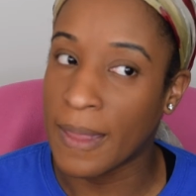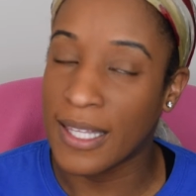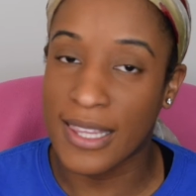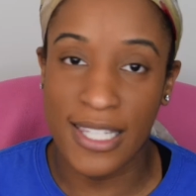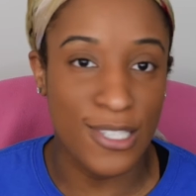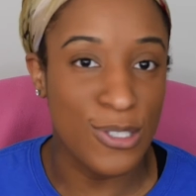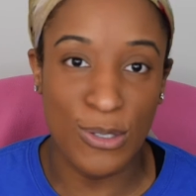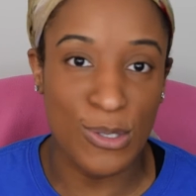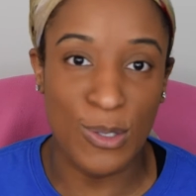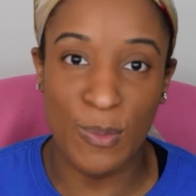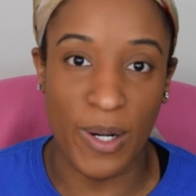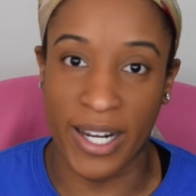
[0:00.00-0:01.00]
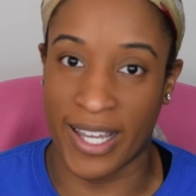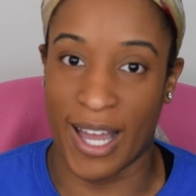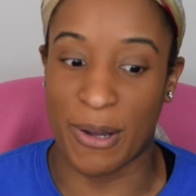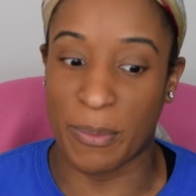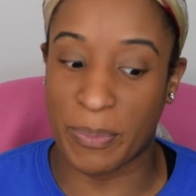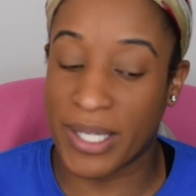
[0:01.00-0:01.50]
this YouTube
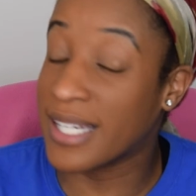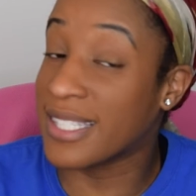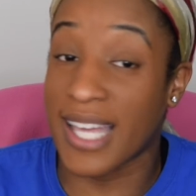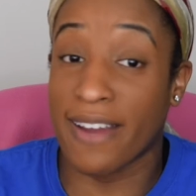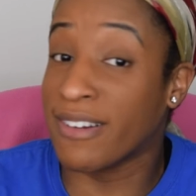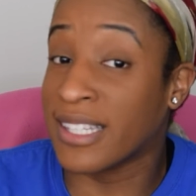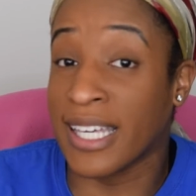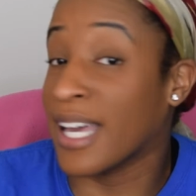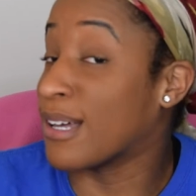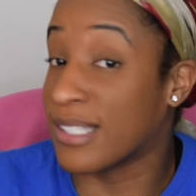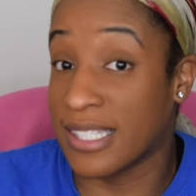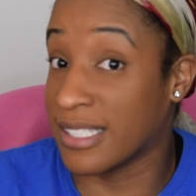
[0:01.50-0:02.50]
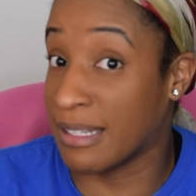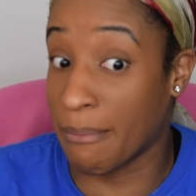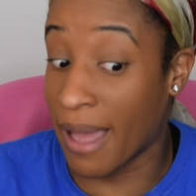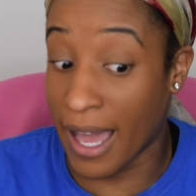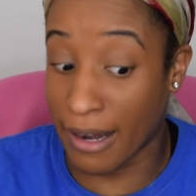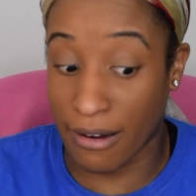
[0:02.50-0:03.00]
workout? Because everything else doesn't
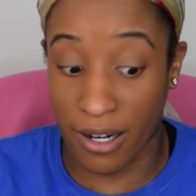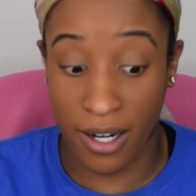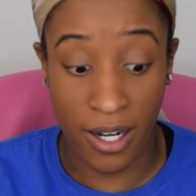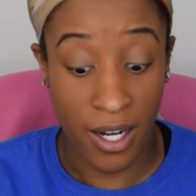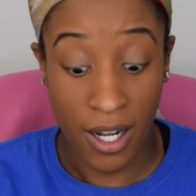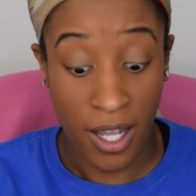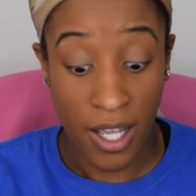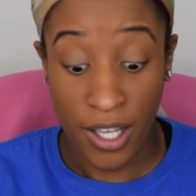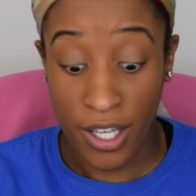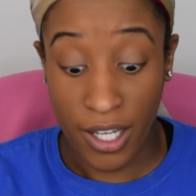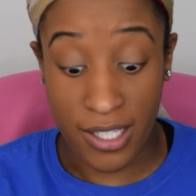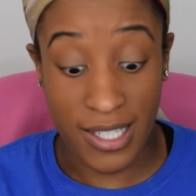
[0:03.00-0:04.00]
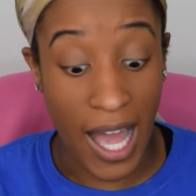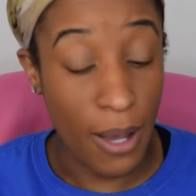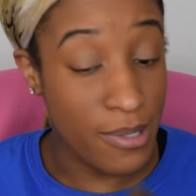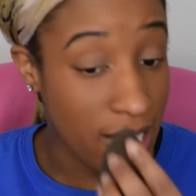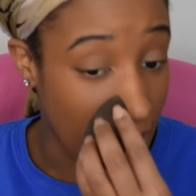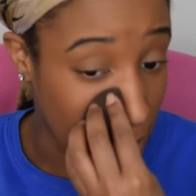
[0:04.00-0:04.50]
matter. Because I
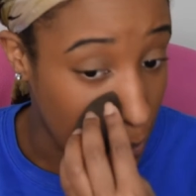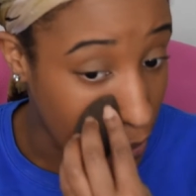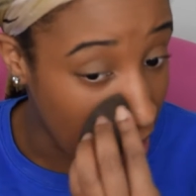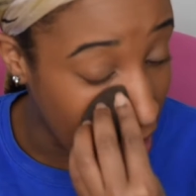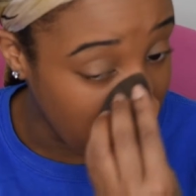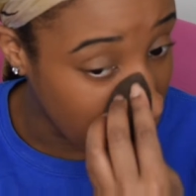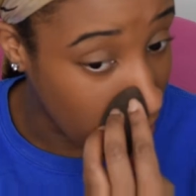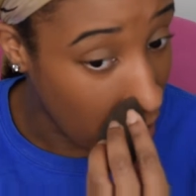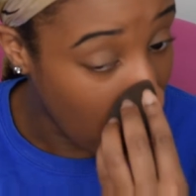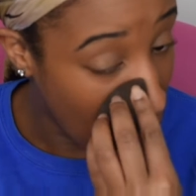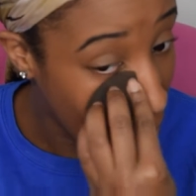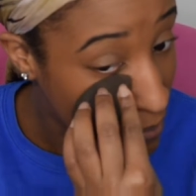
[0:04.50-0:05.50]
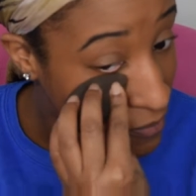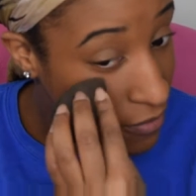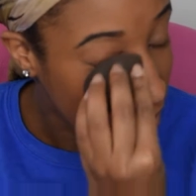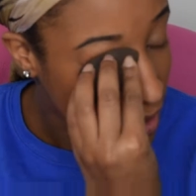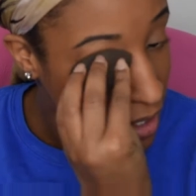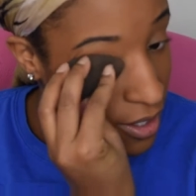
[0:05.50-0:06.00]
was out of breath.
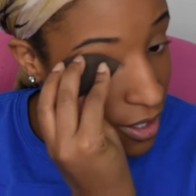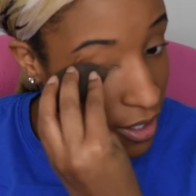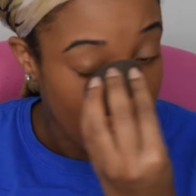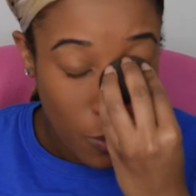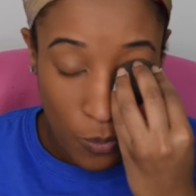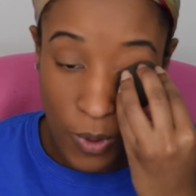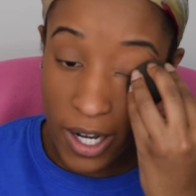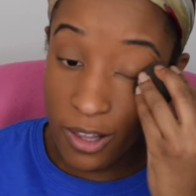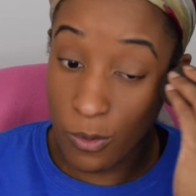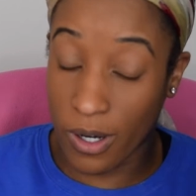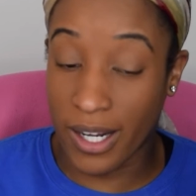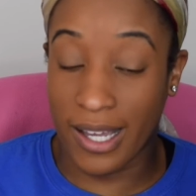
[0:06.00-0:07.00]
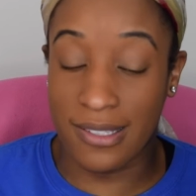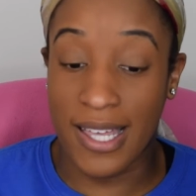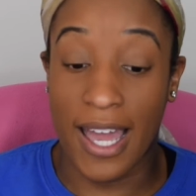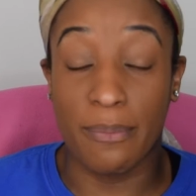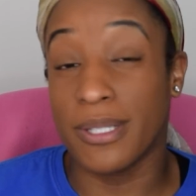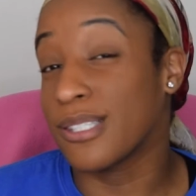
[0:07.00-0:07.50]
One of the workouts
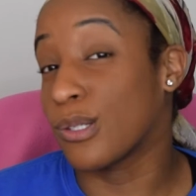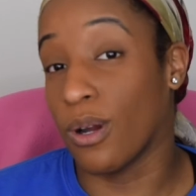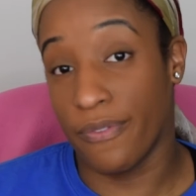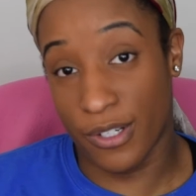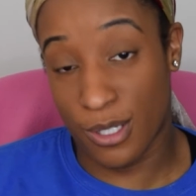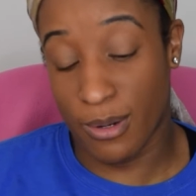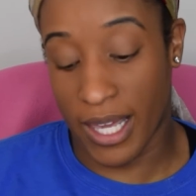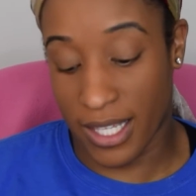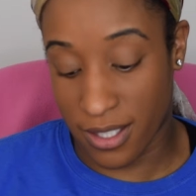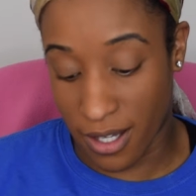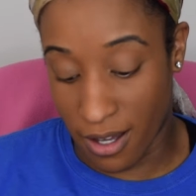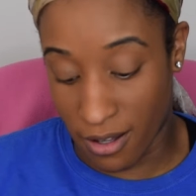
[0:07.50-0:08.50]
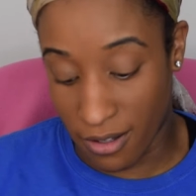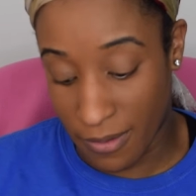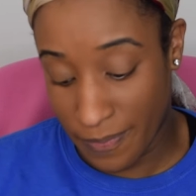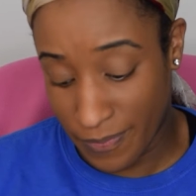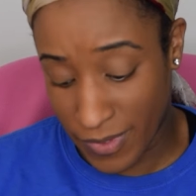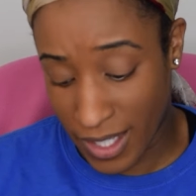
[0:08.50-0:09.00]
had me sore for 2 days, y'all.
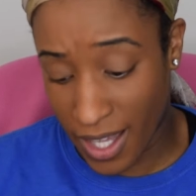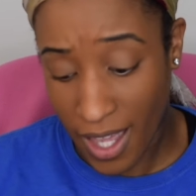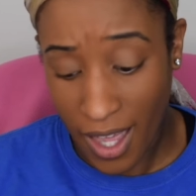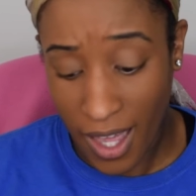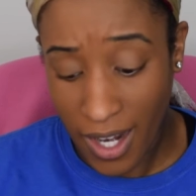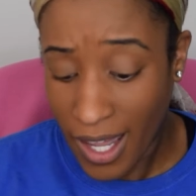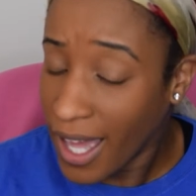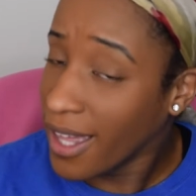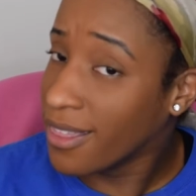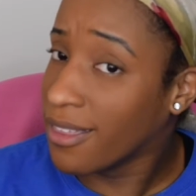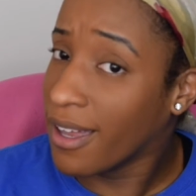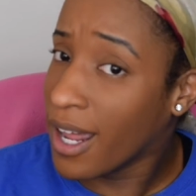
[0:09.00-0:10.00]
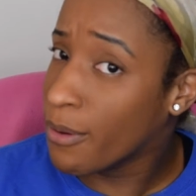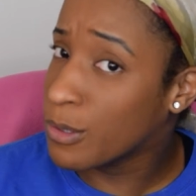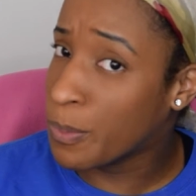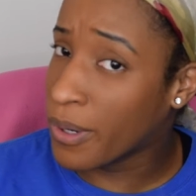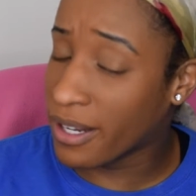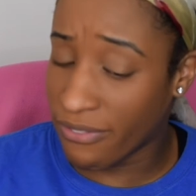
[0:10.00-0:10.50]
And I thought I was
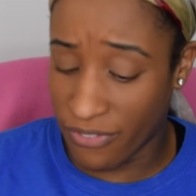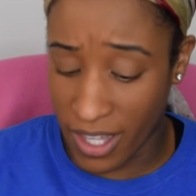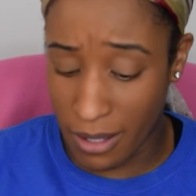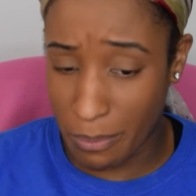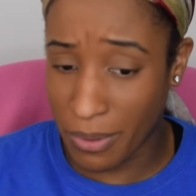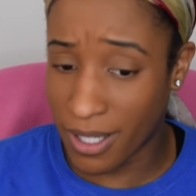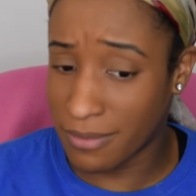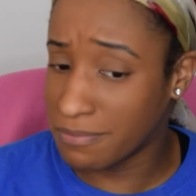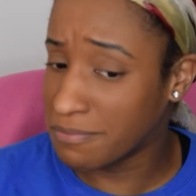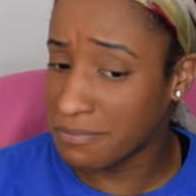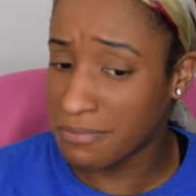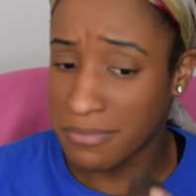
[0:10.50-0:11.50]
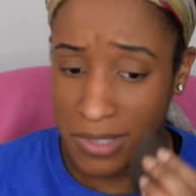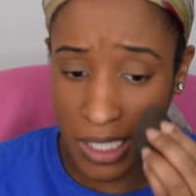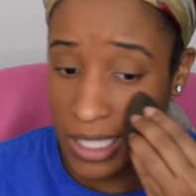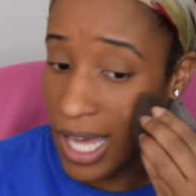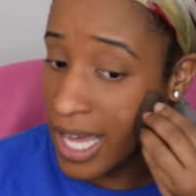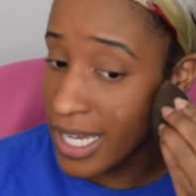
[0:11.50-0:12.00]
pretty fit, but the
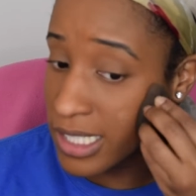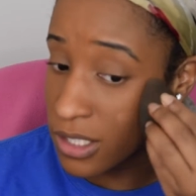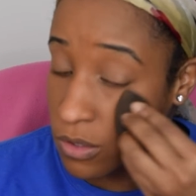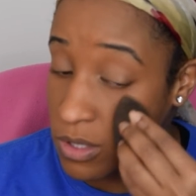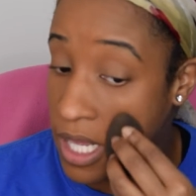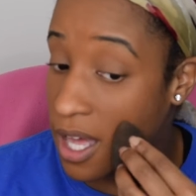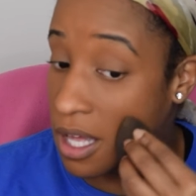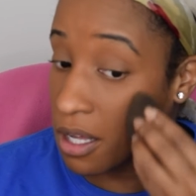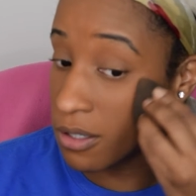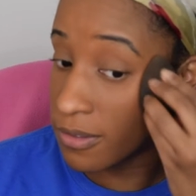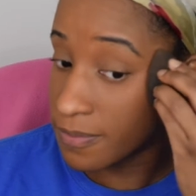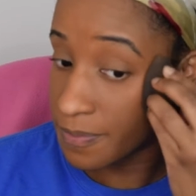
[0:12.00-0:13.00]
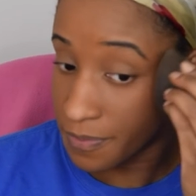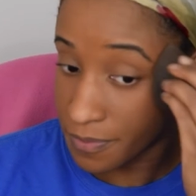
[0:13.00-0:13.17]
lies you tell.